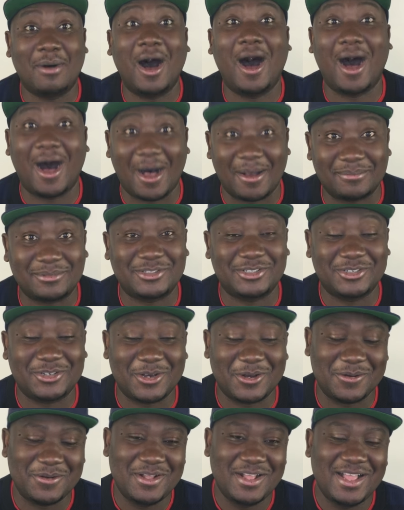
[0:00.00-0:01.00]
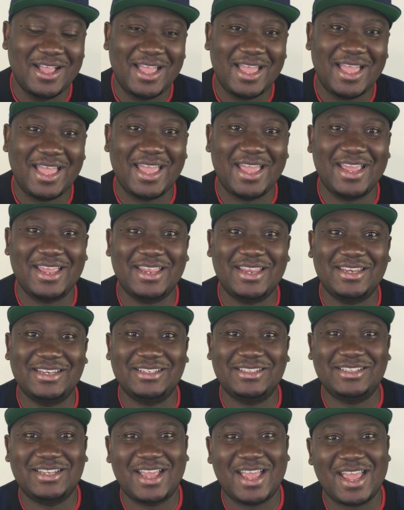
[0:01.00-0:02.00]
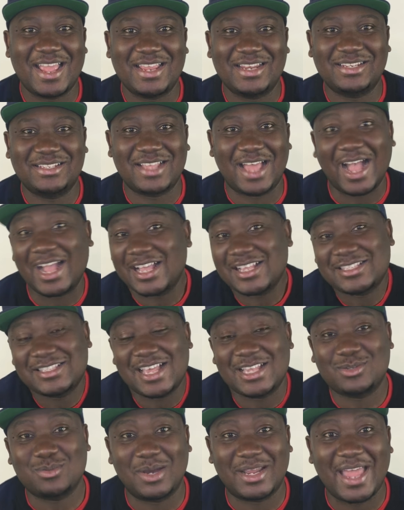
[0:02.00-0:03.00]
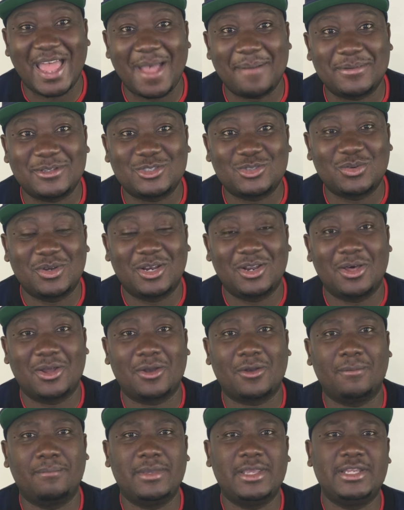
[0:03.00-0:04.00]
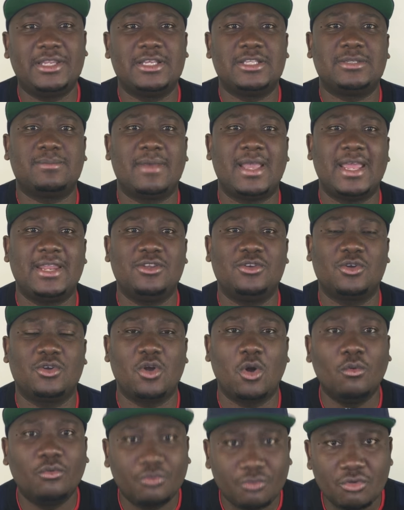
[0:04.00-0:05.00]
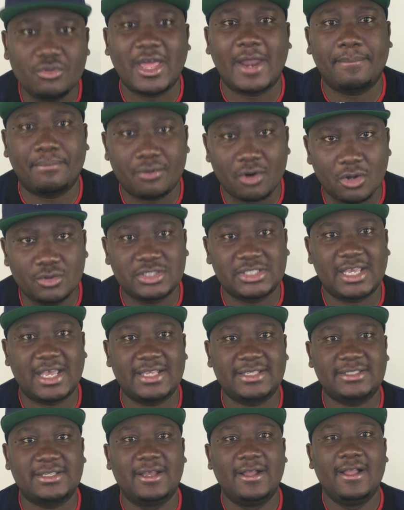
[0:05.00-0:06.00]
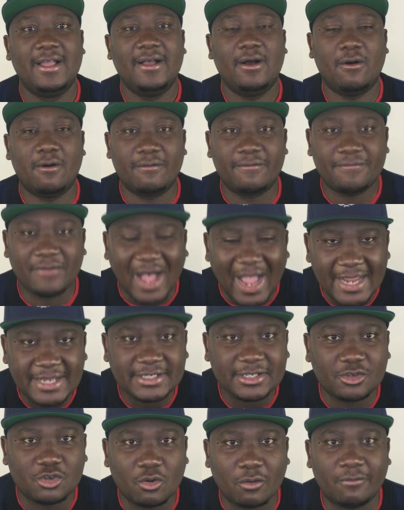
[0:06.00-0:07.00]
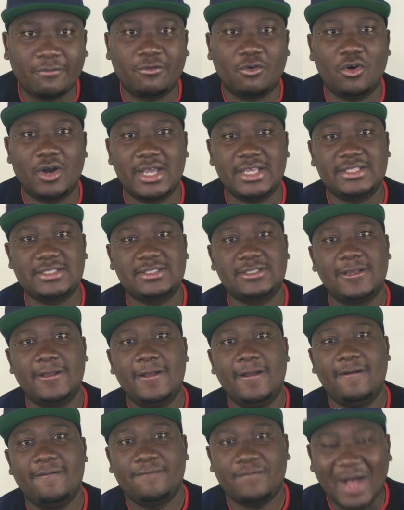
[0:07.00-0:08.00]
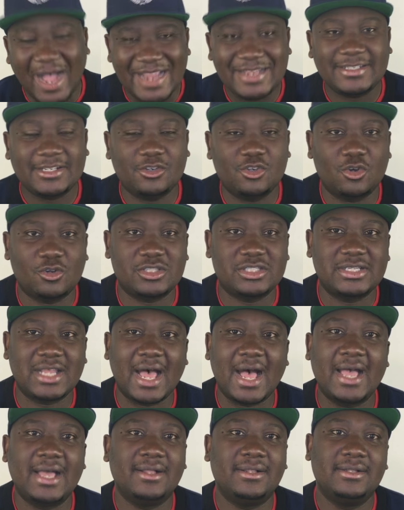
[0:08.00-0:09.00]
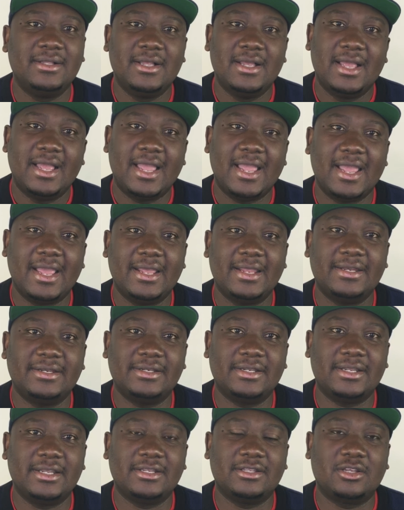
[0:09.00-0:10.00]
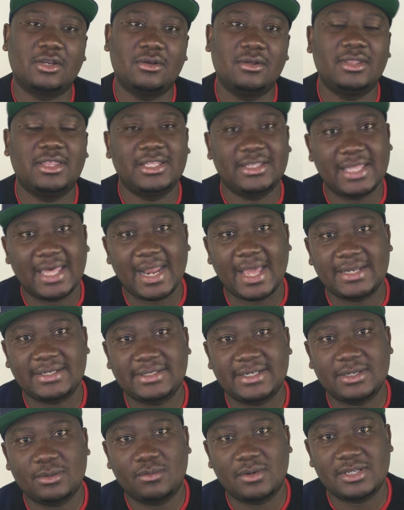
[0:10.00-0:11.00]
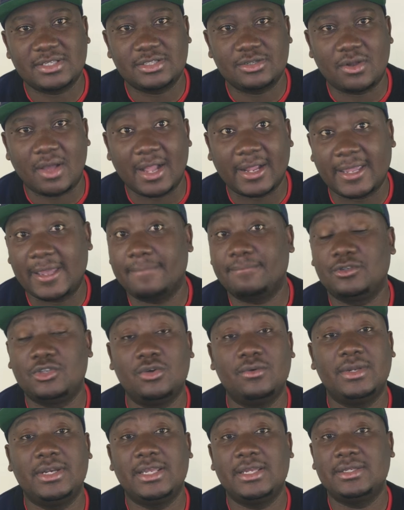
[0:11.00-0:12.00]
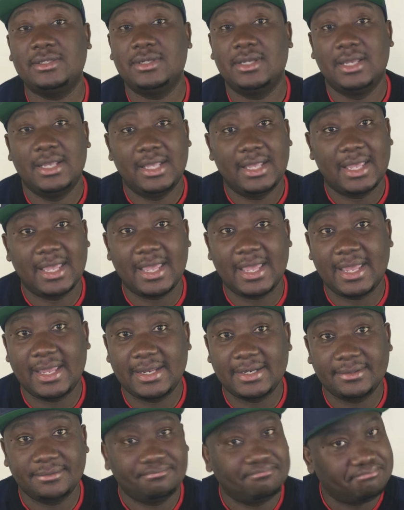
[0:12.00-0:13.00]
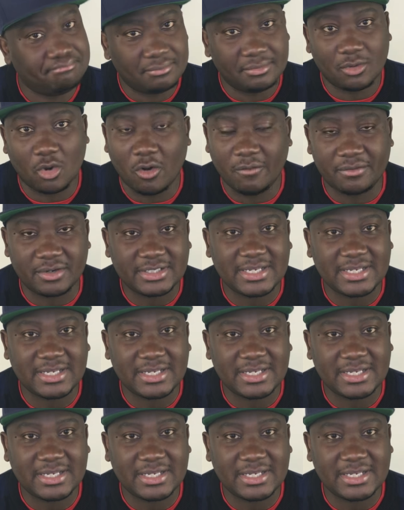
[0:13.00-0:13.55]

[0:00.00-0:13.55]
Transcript: bombed, you know. And and I guess that's what happens to a lot of comedians, man. You go through that process of finding your voice finding your style. And, and the good thing that I did was, you know, I kept doing it and over